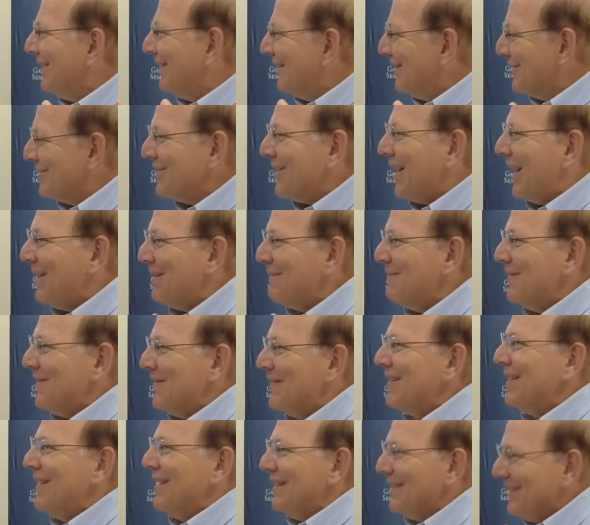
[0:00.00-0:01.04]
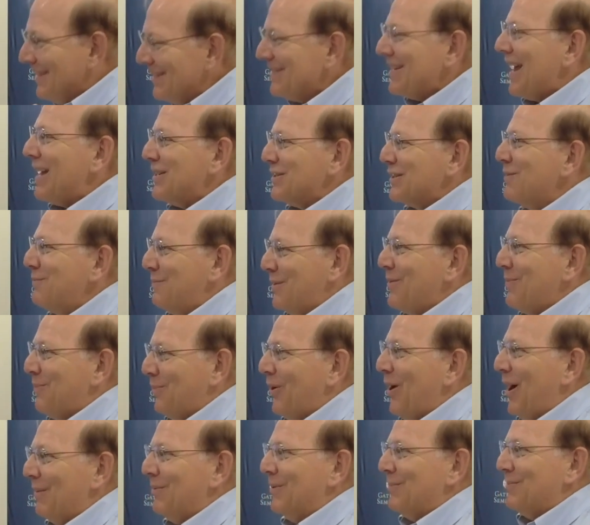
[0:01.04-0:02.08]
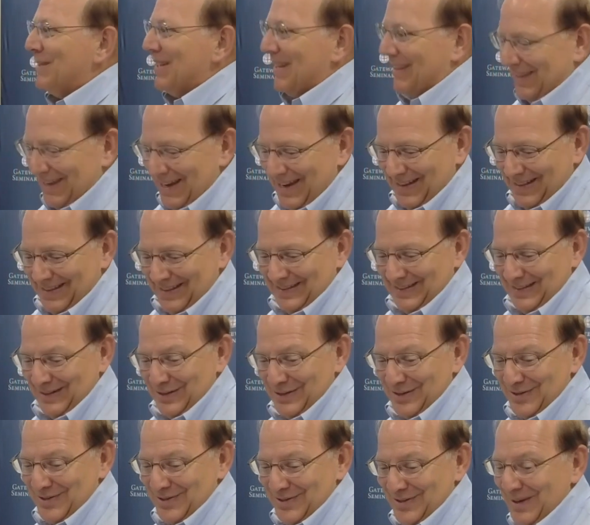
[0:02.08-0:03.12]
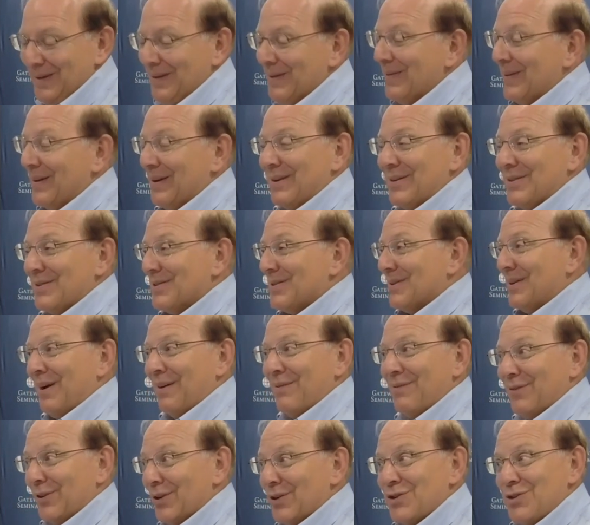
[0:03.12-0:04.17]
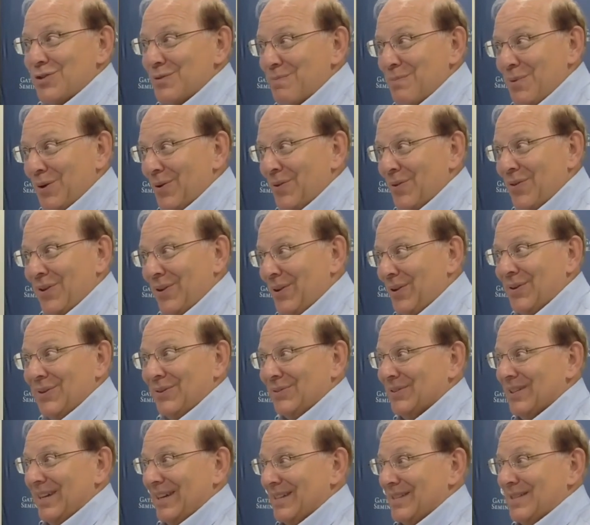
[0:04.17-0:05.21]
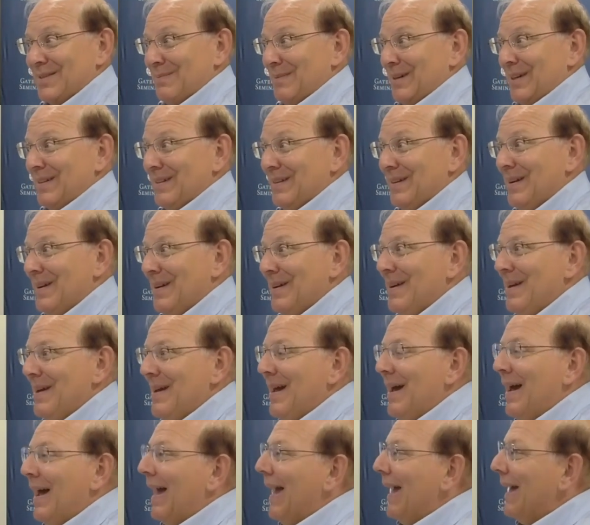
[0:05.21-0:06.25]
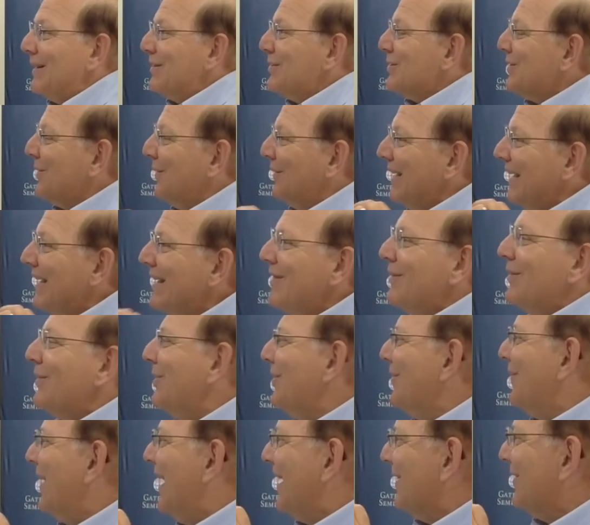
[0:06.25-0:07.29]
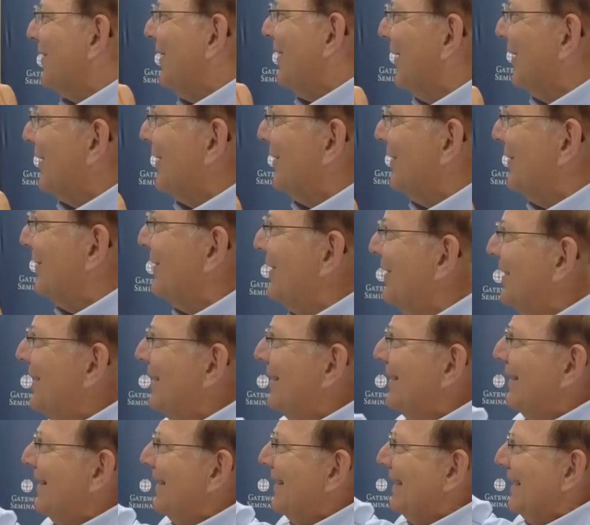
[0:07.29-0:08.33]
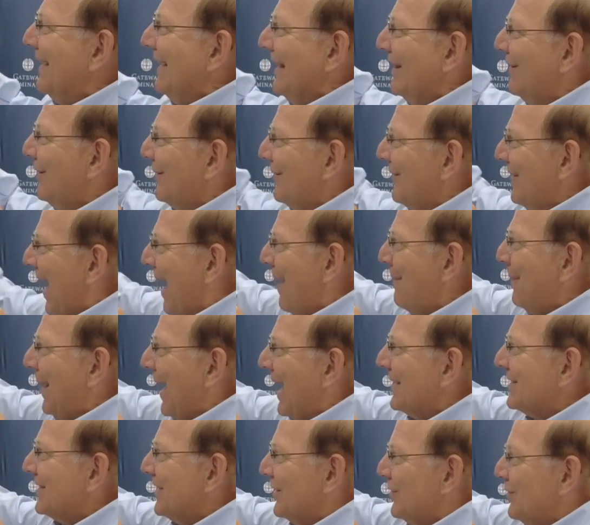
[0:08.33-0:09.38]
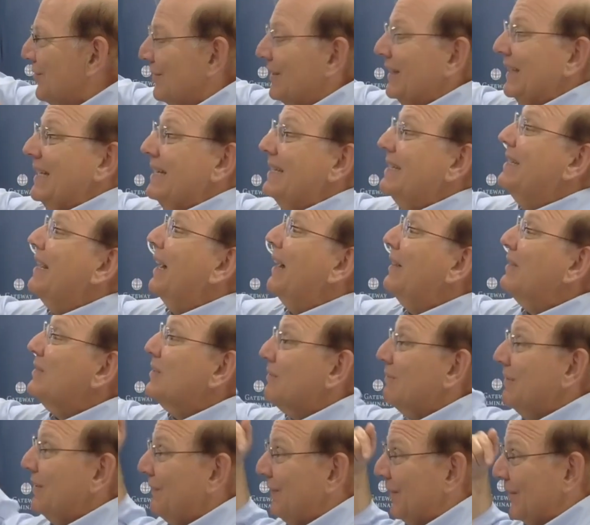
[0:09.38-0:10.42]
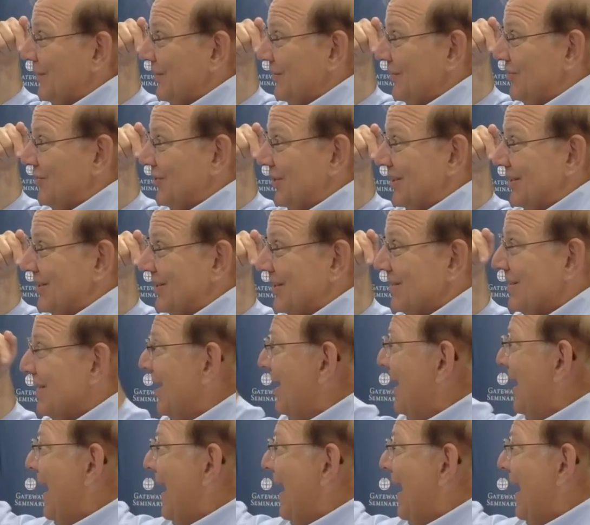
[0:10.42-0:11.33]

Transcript: there's got to this has to be a problem to yeah. think that there's there's a virgin birth in the Old Testament. Right. And so either you've got to argue either that passage really does refer to Jesus